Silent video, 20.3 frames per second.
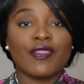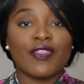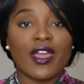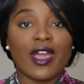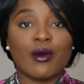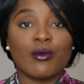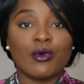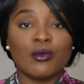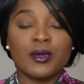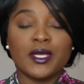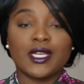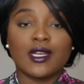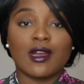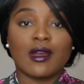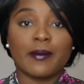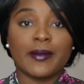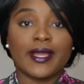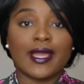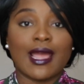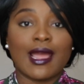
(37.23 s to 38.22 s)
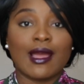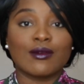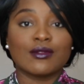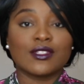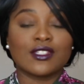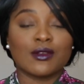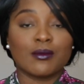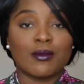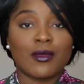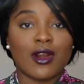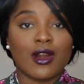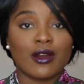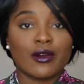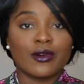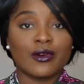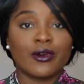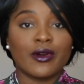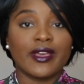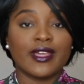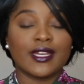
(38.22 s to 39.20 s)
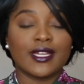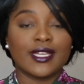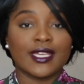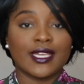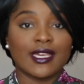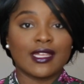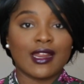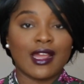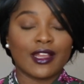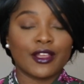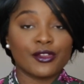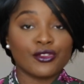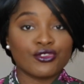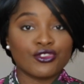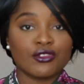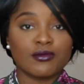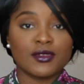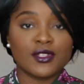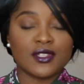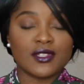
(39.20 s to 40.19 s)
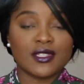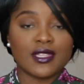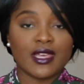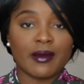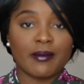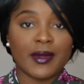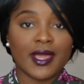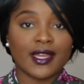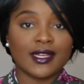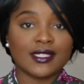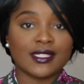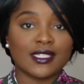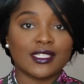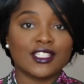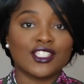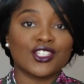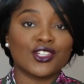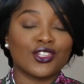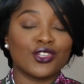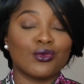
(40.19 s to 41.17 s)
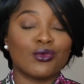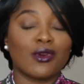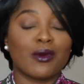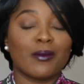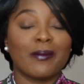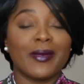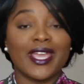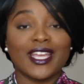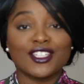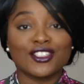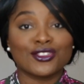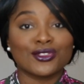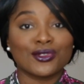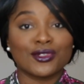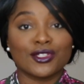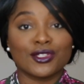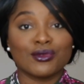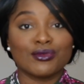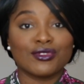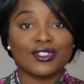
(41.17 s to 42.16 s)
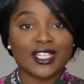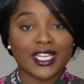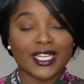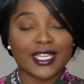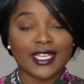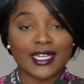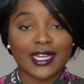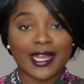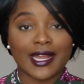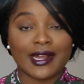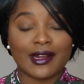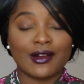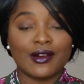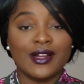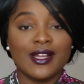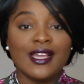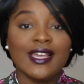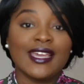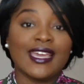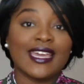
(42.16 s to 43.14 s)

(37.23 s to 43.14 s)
That will be coming out tomorrow, and again I contribute to that magazine, so you want to make sure you check it out